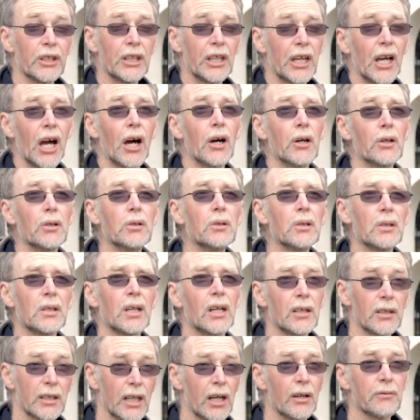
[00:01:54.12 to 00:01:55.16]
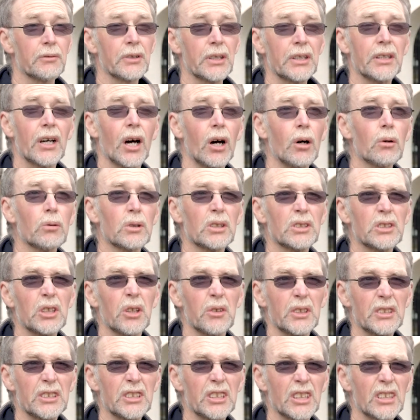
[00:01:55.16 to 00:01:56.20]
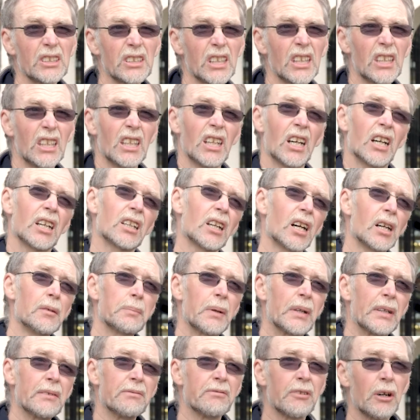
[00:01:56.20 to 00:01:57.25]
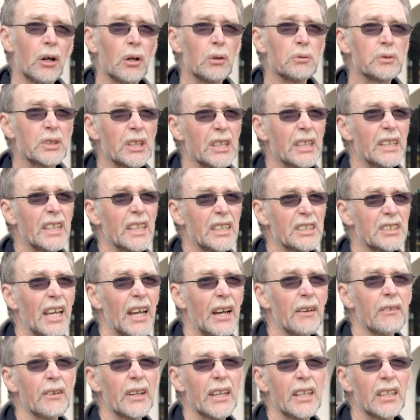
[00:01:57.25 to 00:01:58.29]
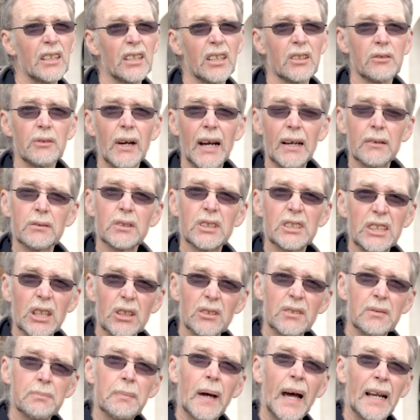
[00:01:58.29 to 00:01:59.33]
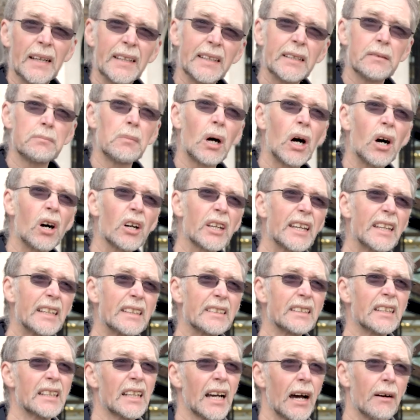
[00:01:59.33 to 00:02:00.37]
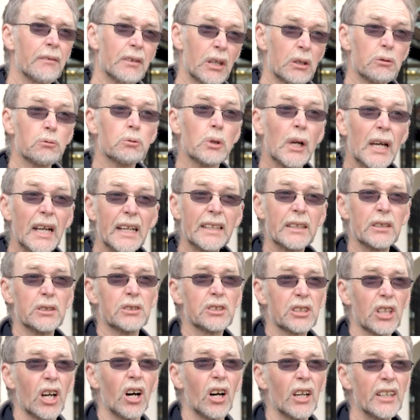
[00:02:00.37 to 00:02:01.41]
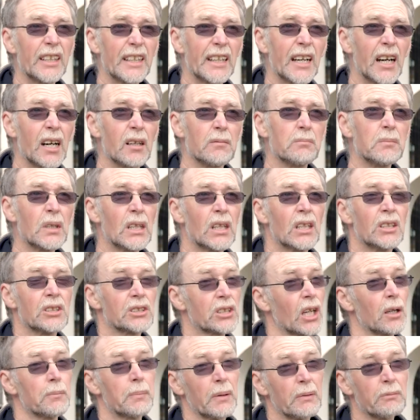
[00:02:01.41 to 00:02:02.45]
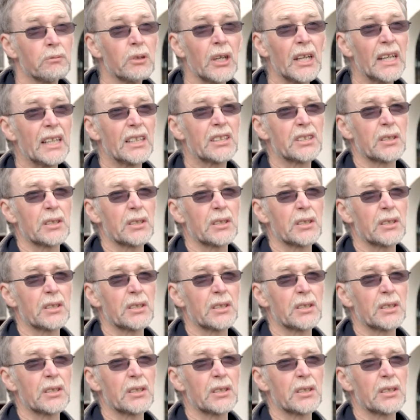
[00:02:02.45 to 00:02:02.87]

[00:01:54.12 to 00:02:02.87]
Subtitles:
the go, covering the whole of Torrington, and I've been involved in this area around the Panier Market, having a really good tidy up. So I've been really